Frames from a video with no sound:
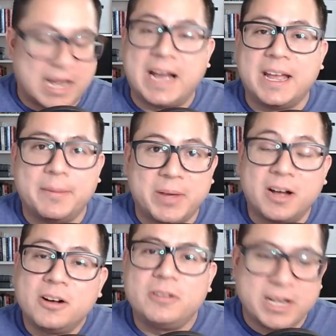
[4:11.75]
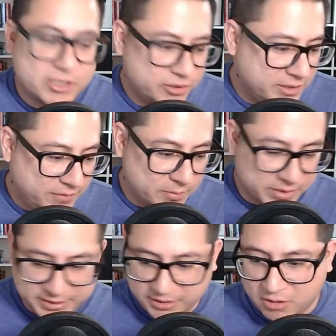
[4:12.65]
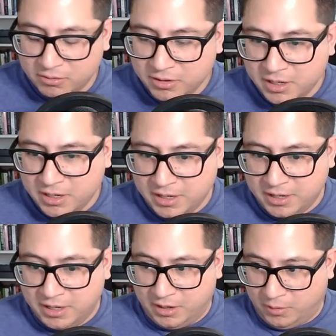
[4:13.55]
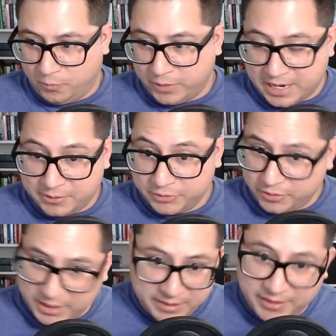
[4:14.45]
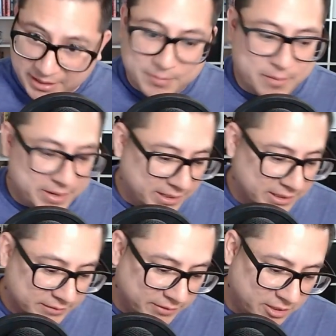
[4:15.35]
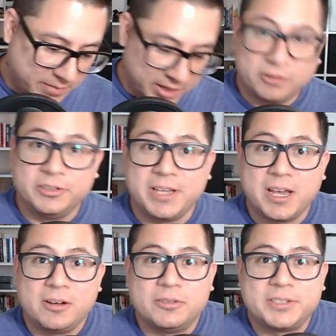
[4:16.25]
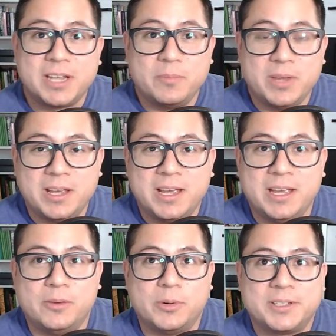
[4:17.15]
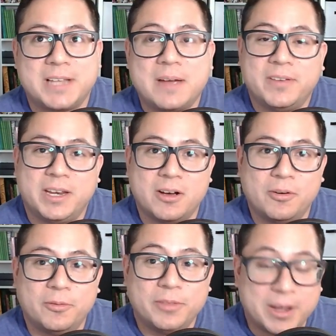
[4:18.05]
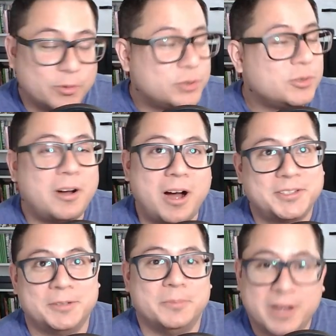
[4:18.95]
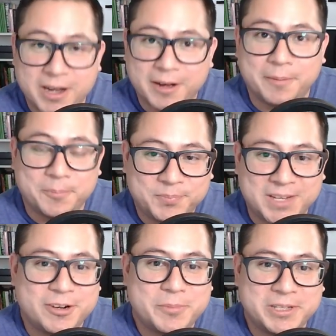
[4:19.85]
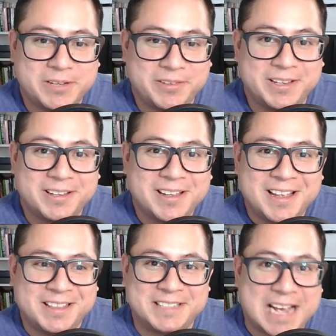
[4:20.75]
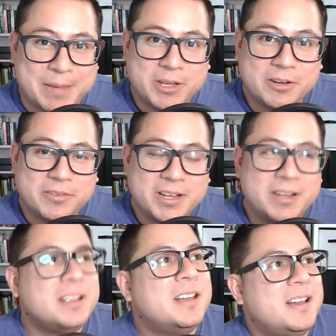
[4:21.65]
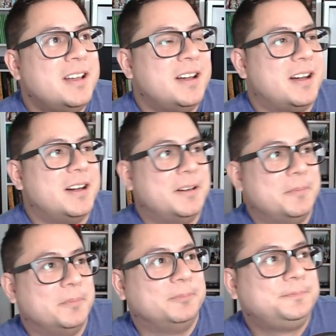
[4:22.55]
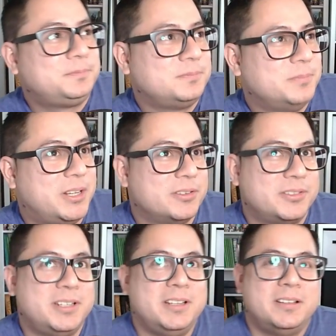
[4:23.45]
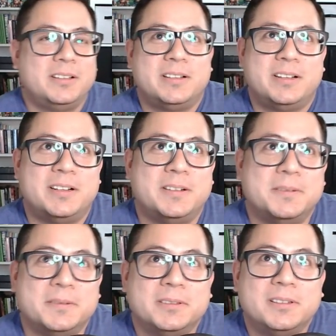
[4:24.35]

I my uncle actually a few months ago, when I was already thinking about making this video, my uncle Diego sent me a WhatsApp video that was awesome. Um, I couldn't believe he the timing of it. Um, because he uh,